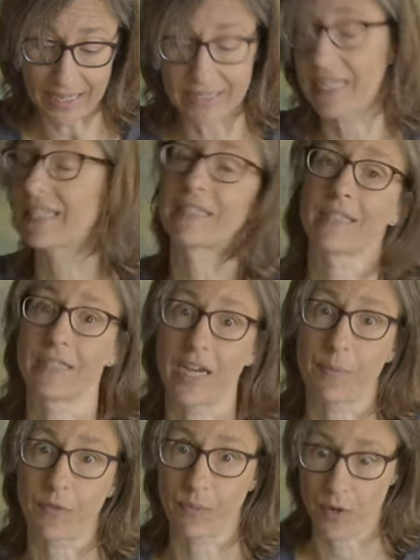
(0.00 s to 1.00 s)
because that's the
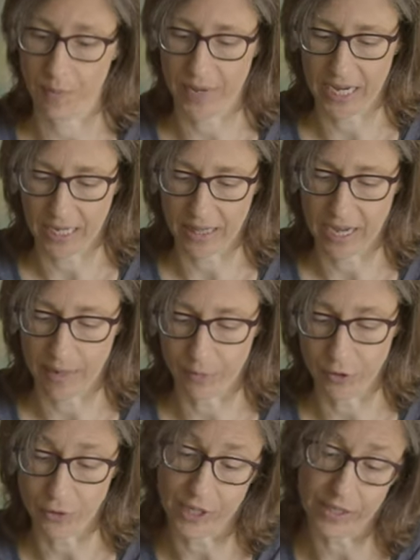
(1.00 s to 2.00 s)
type of printmaking that I'm
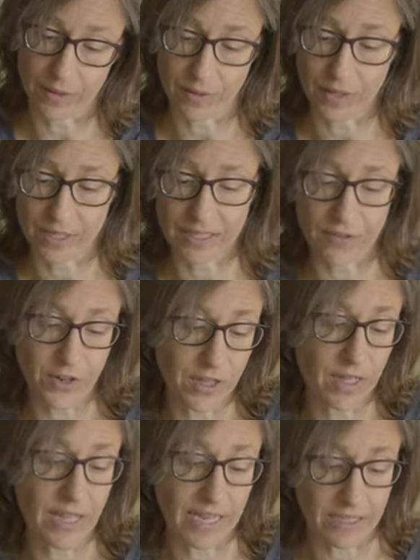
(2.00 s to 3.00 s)
doing, because
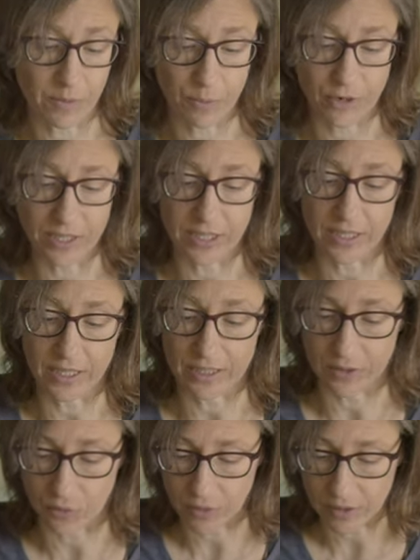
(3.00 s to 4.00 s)
everything that gets printed
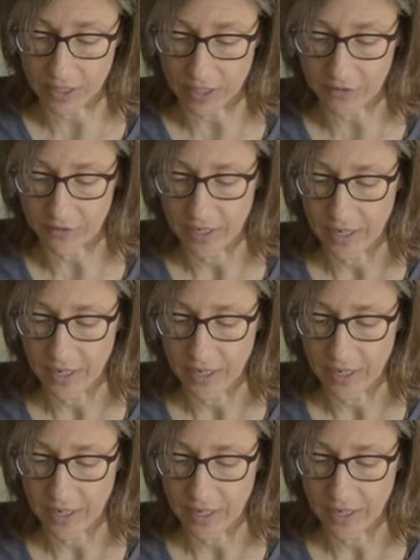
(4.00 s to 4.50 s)
is in relief,